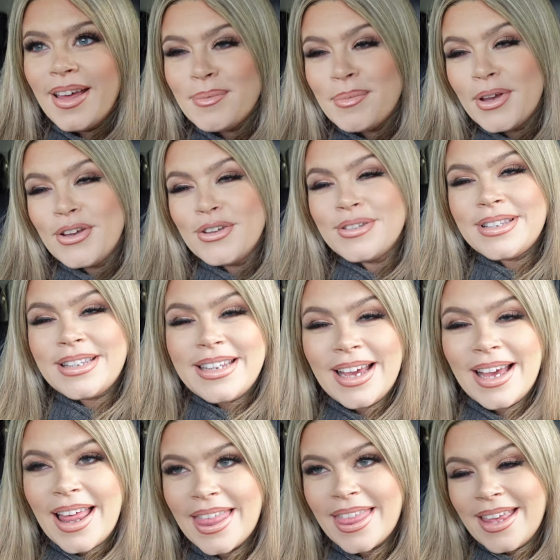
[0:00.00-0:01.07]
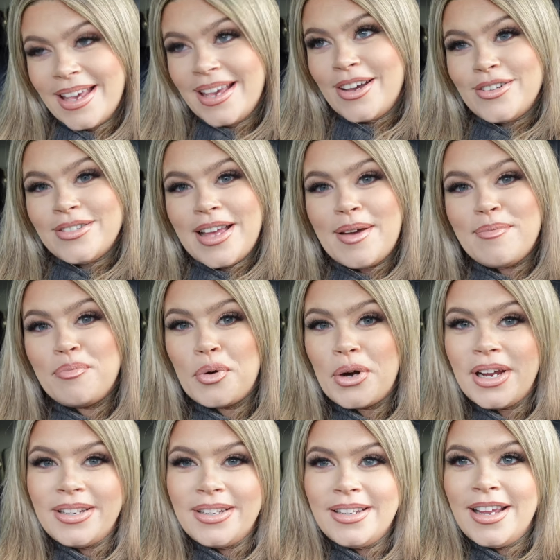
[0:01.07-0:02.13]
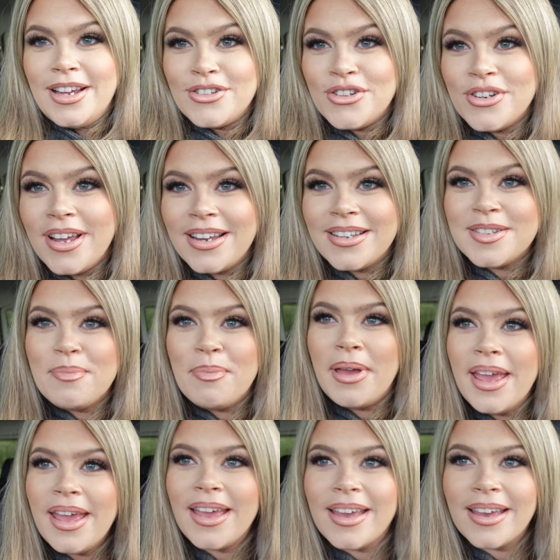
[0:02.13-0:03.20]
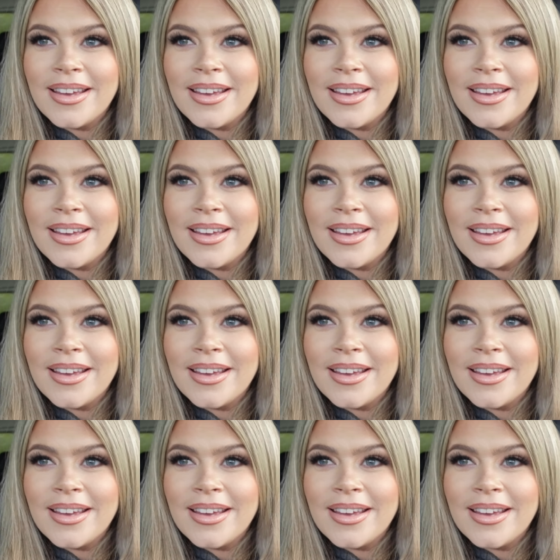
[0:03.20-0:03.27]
personally, I think because I'm pregnant, I should get to pick.